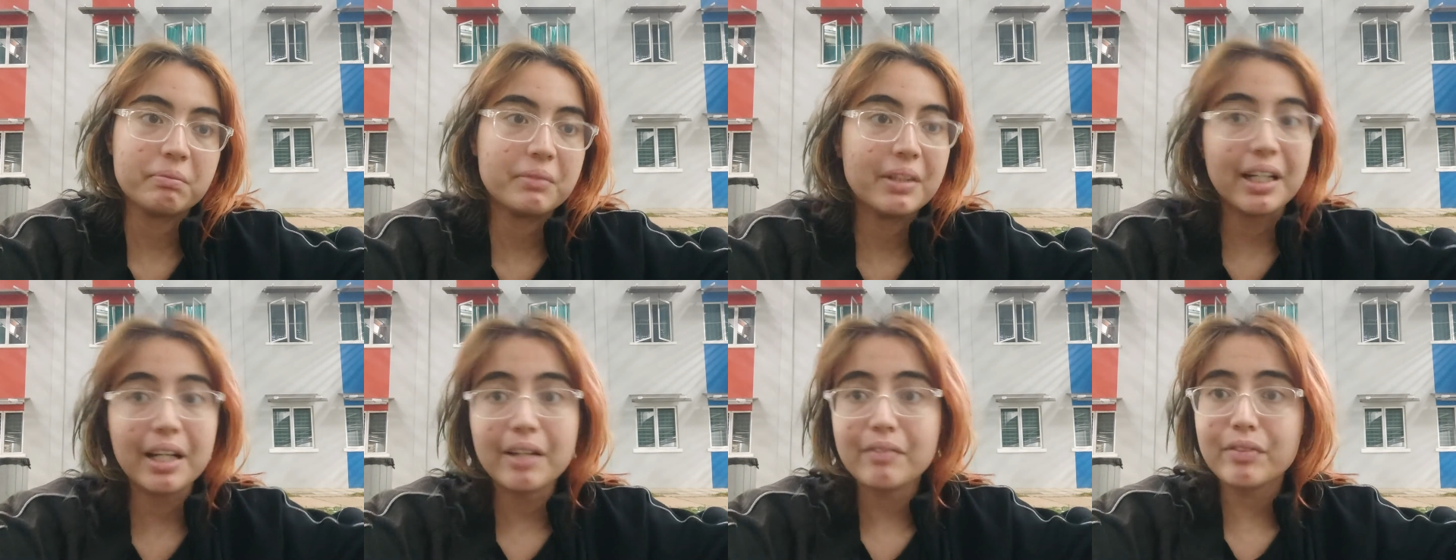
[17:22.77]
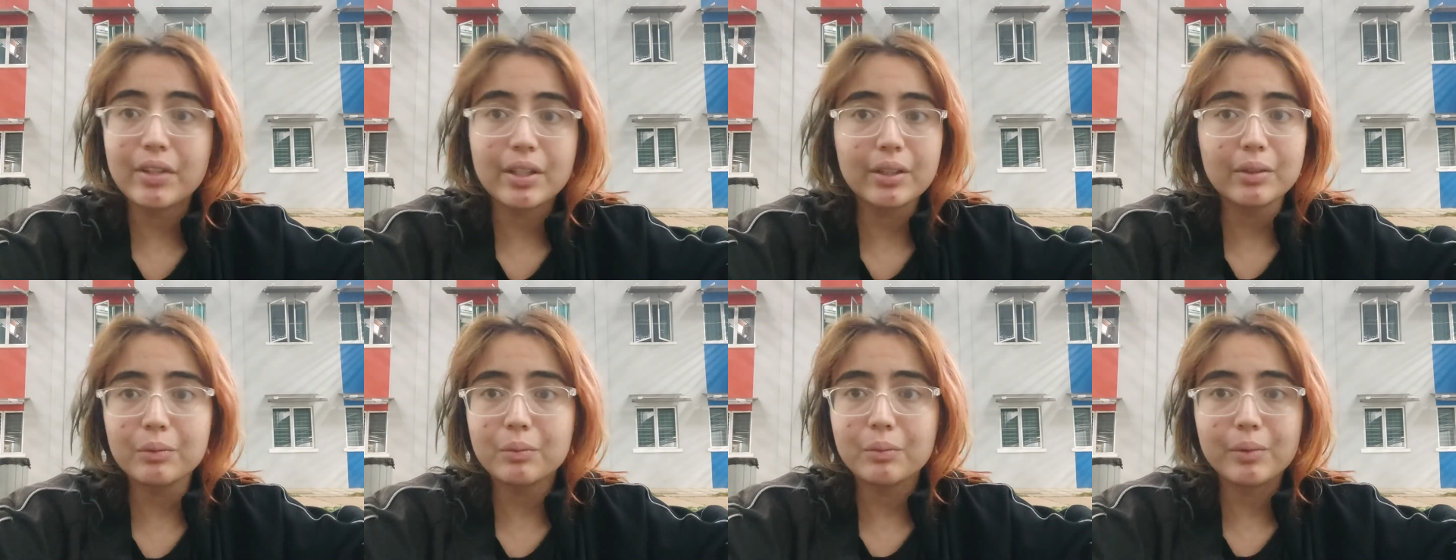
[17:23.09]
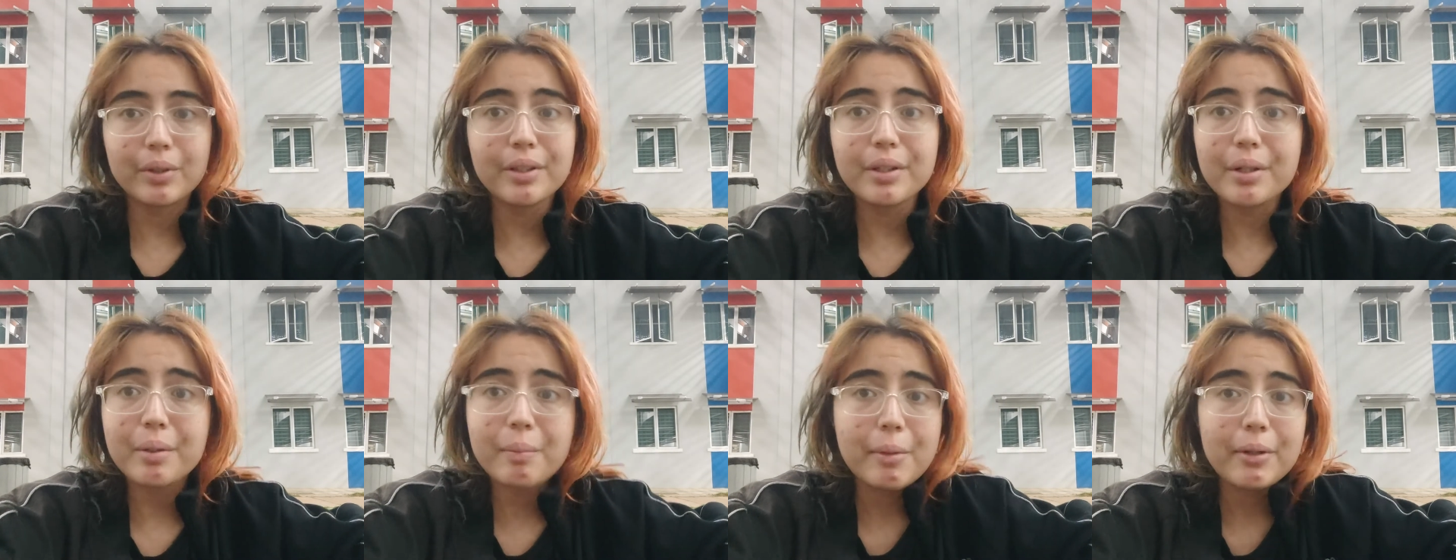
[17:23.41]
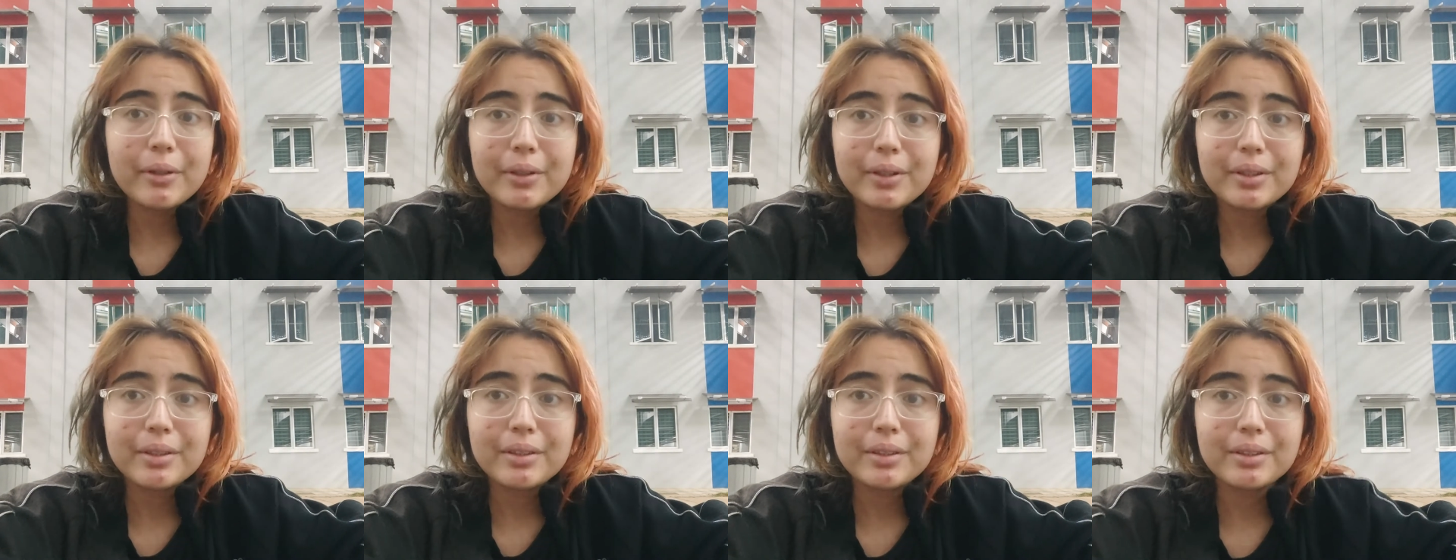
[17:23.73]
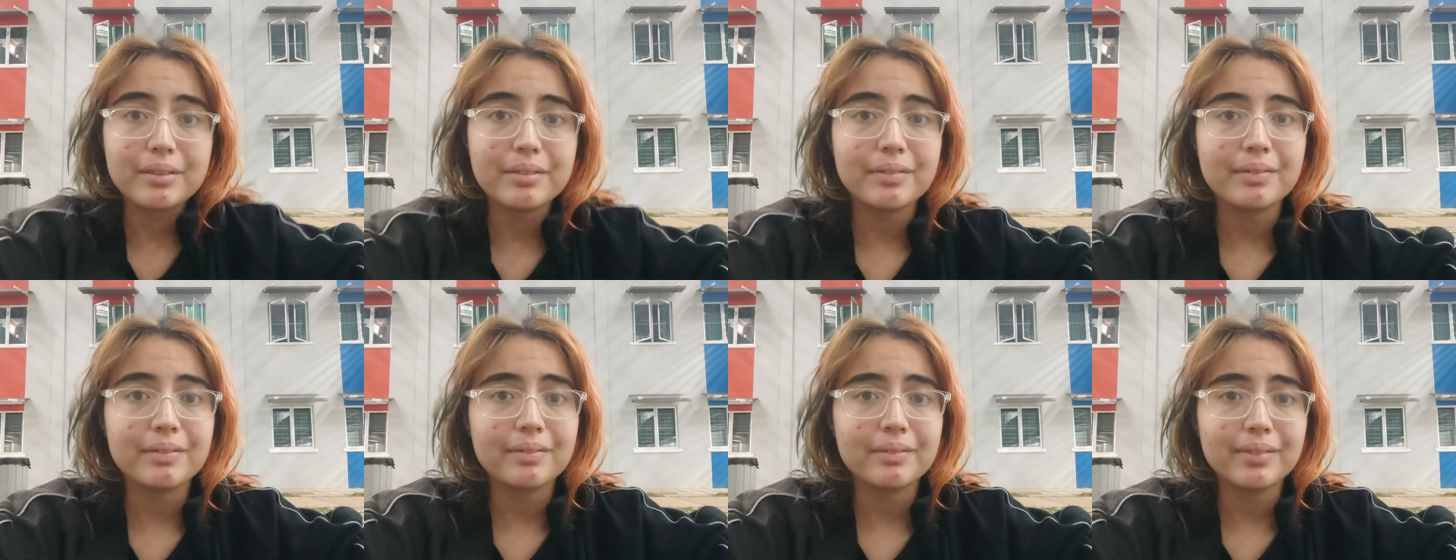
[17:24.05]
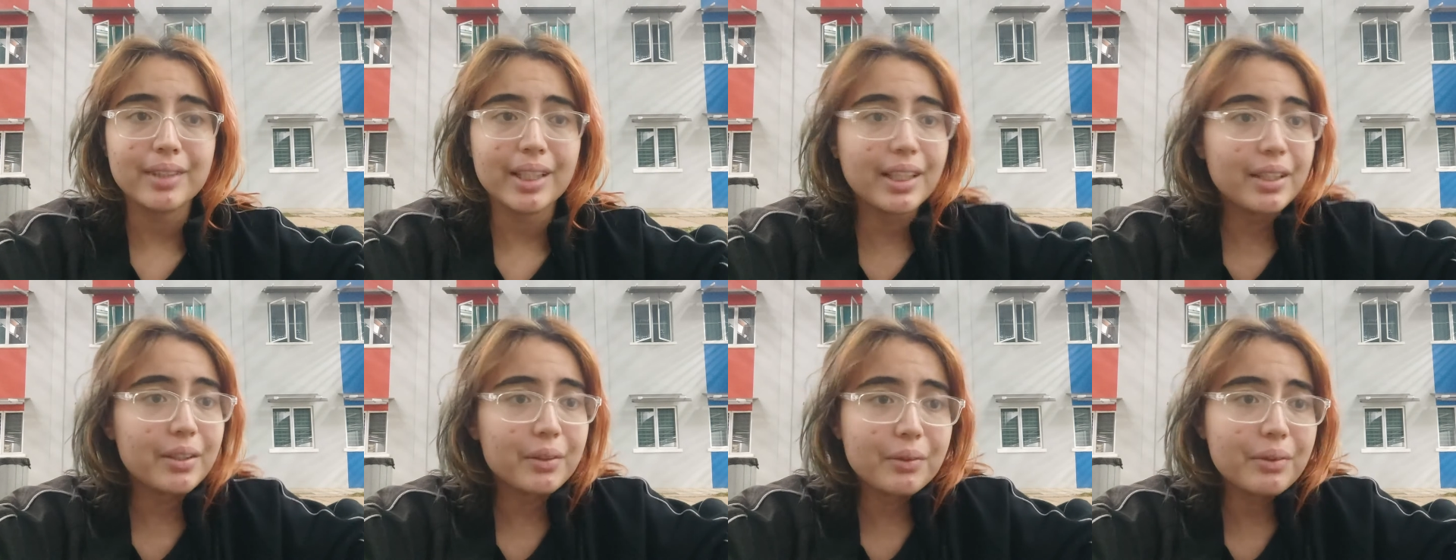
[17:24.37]
They never had to worry about this.
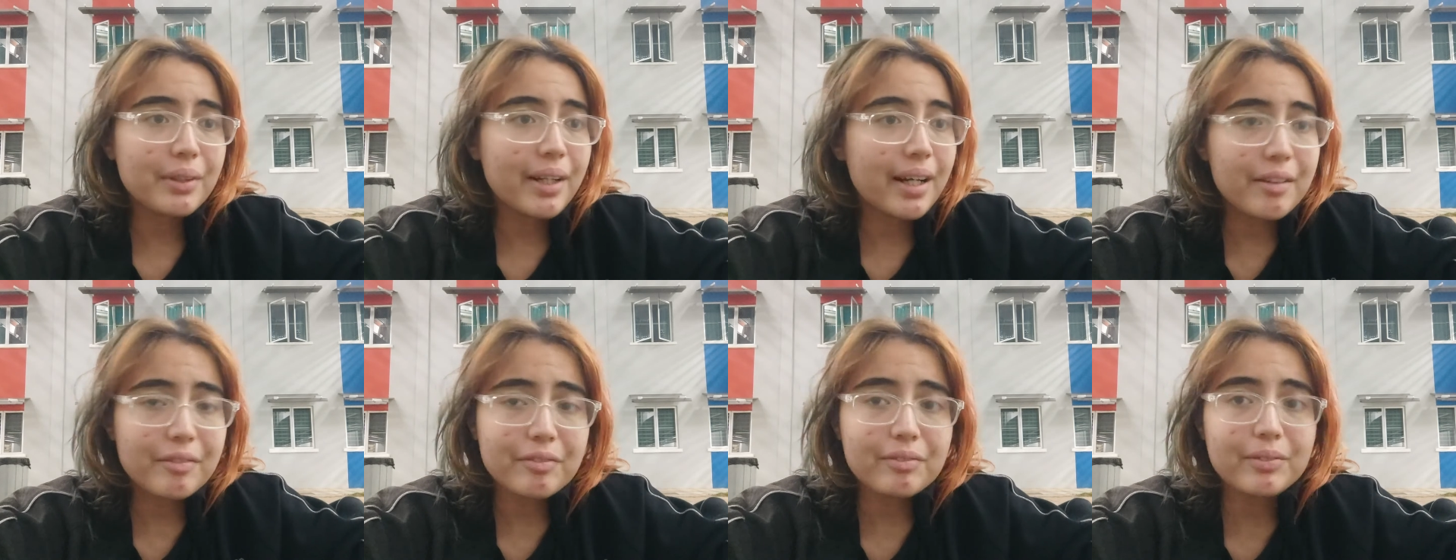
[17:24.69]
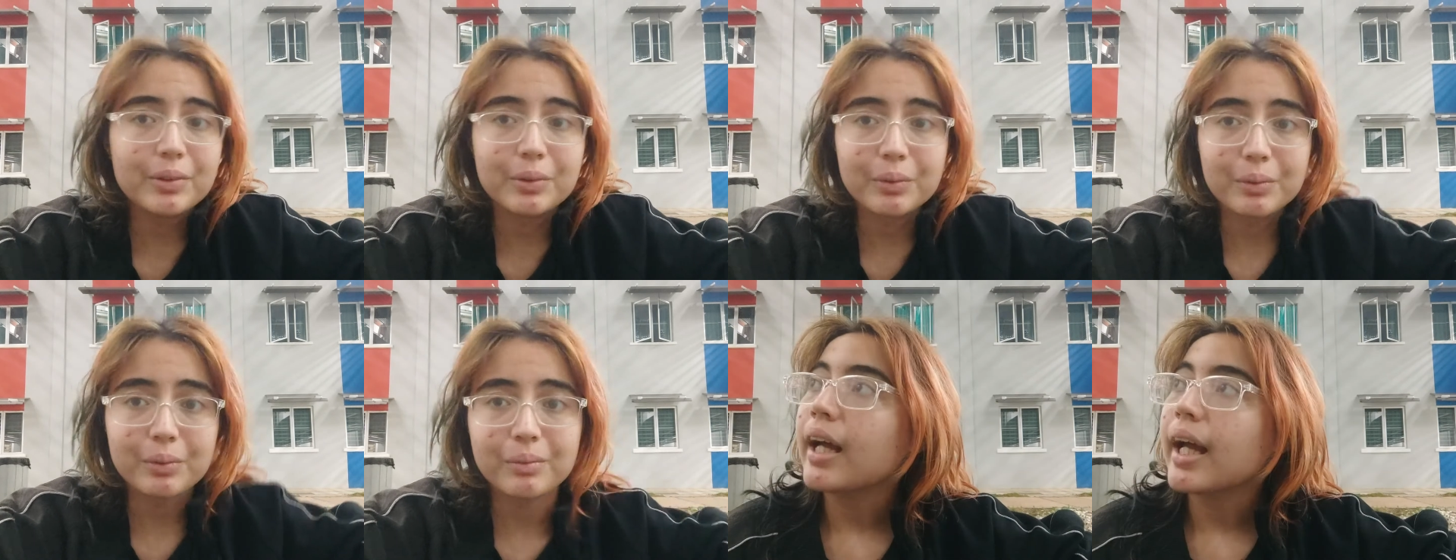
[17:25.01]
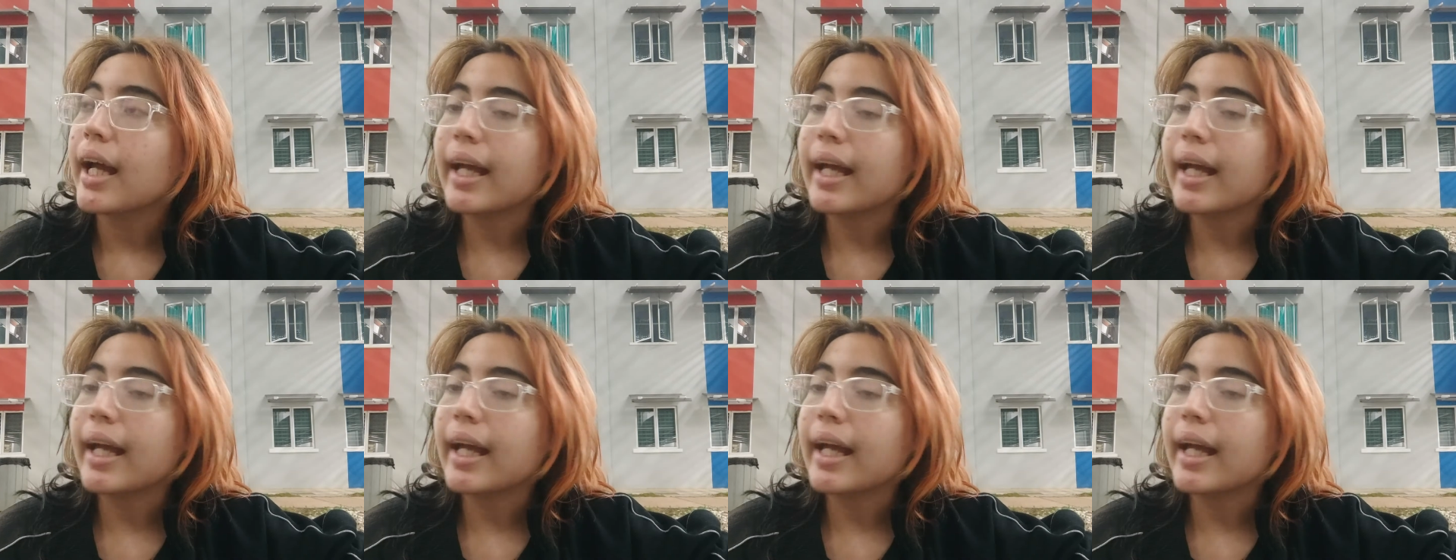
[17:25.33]
They don't have to.